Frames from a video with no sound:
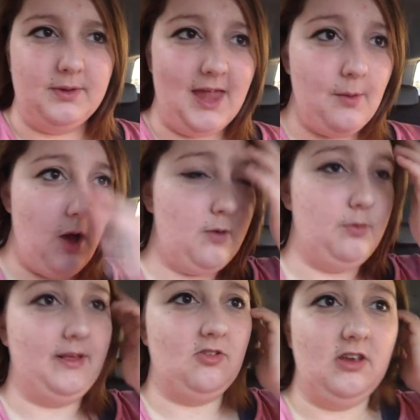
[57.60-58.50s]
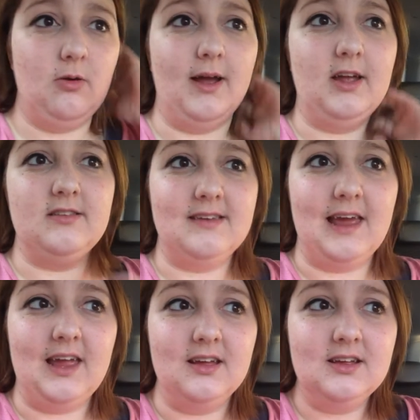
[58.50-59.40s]
But yeah, work was actually quite good
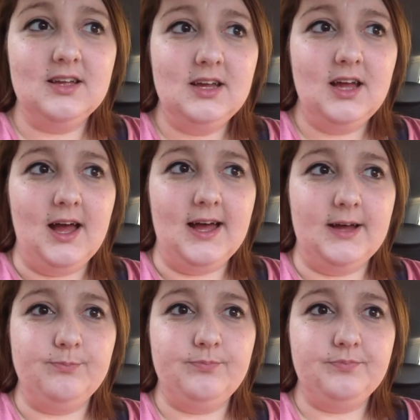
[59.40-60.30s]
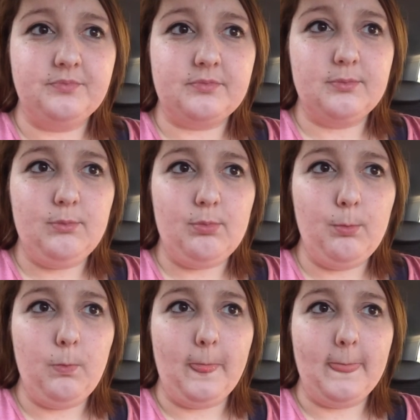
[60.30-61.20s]
today. The
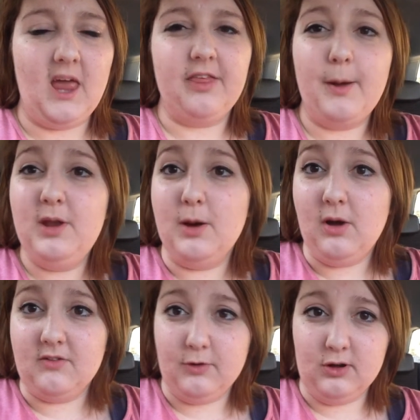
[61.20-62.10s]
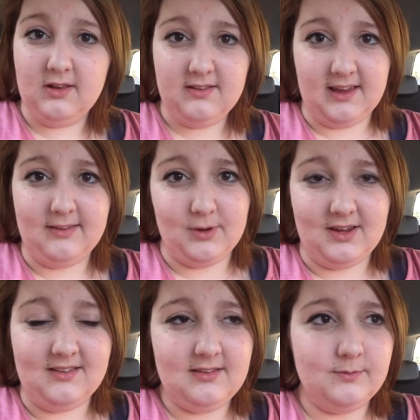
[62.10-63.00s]
company I work for,
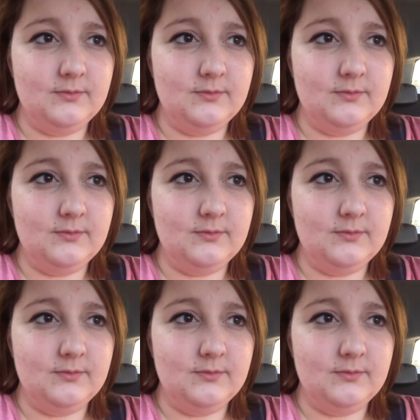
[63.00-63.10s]
Sainsbury's,